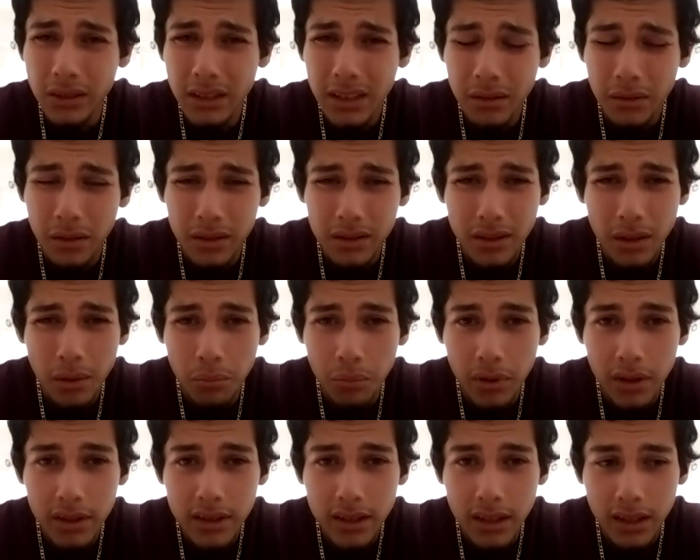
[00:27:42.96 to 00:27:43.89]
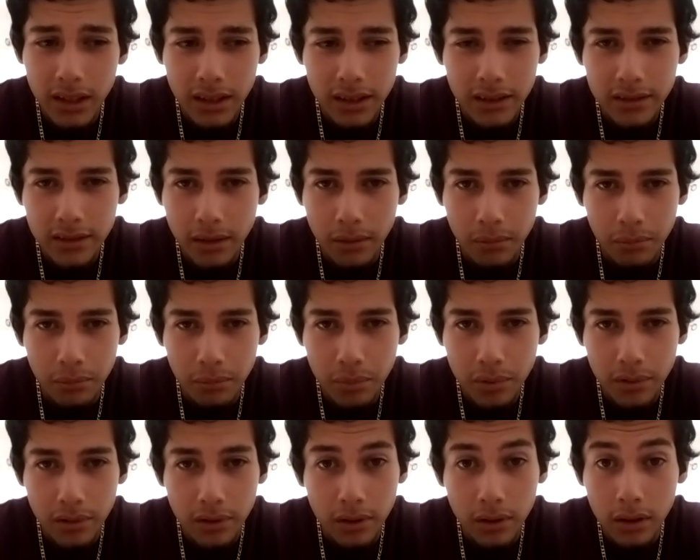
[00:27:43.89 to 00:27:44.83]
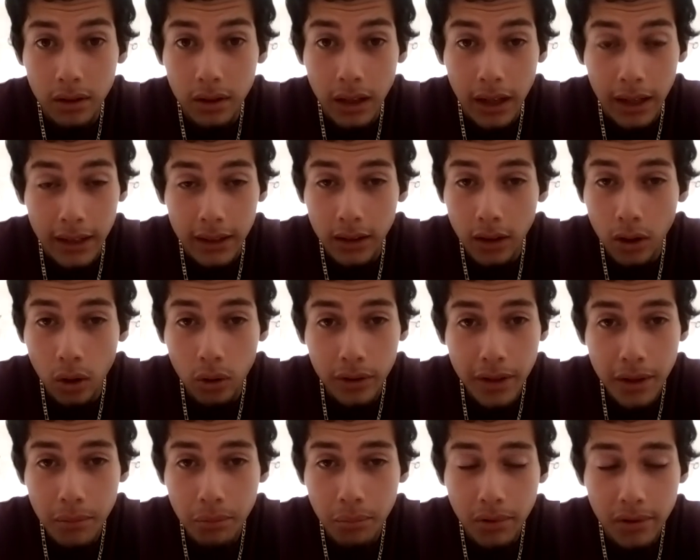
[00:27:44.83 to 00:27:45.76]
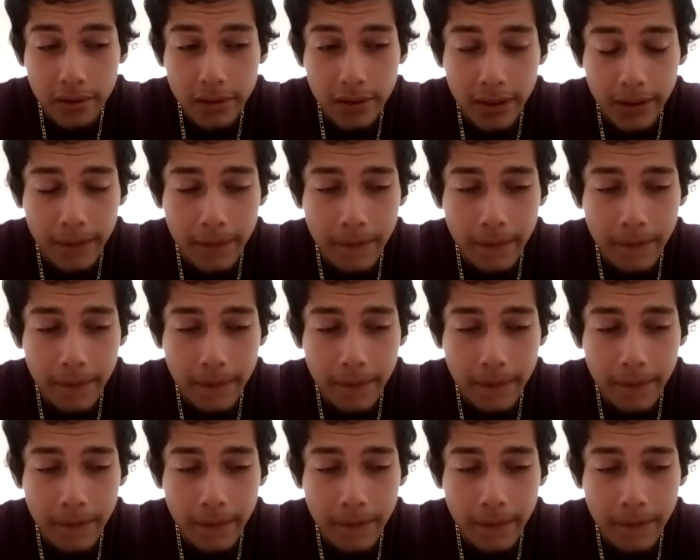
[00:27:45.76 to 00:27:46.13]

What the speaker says: some prison, like low key prison,